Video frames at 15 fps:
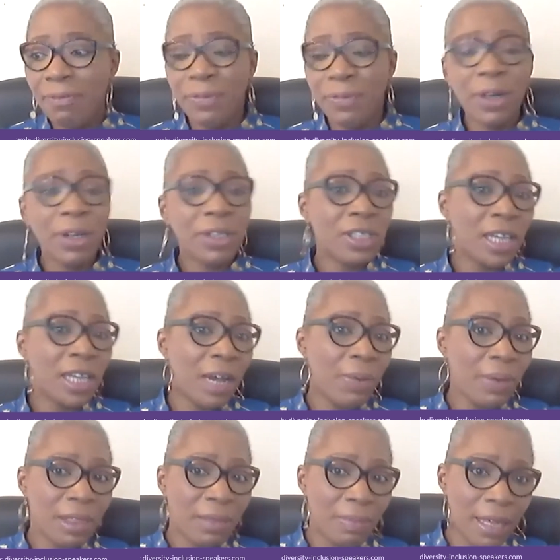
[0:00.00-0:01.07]
volunteer
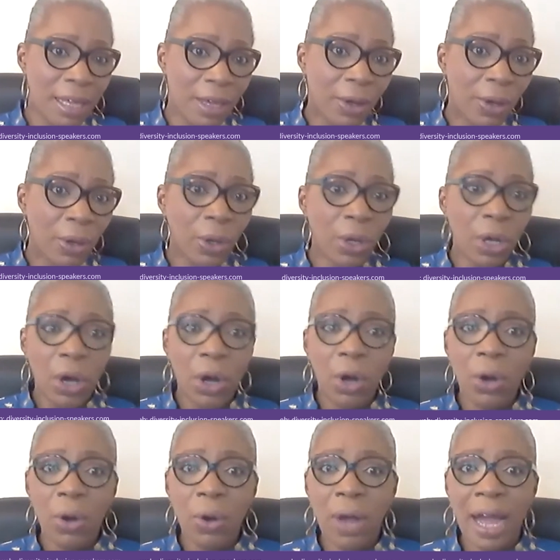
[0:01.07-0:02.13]
with me, or
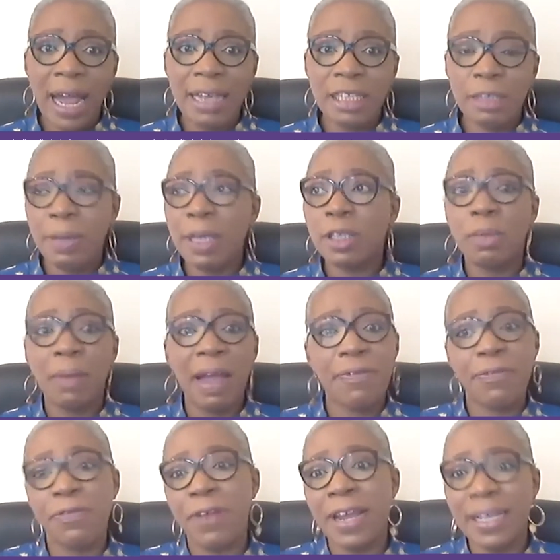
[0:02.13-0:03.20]
I speak to my
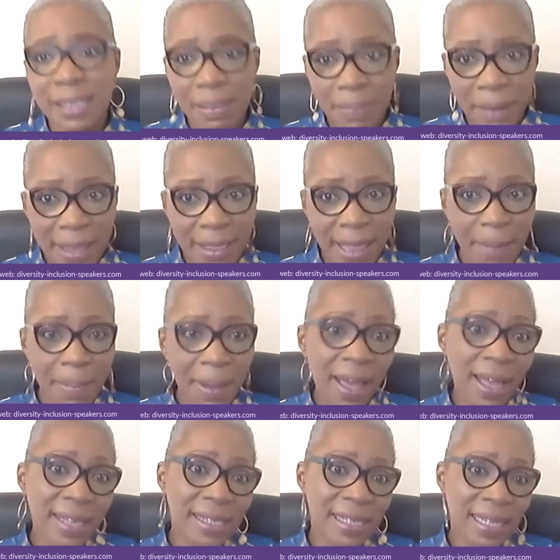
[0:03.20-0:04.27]
friends about that
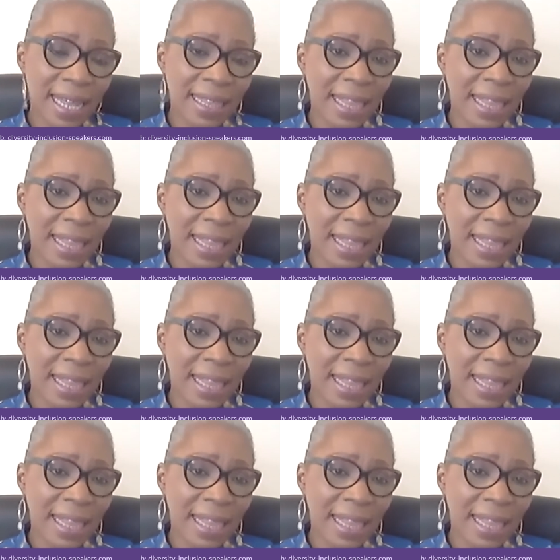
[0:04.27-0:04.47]
person,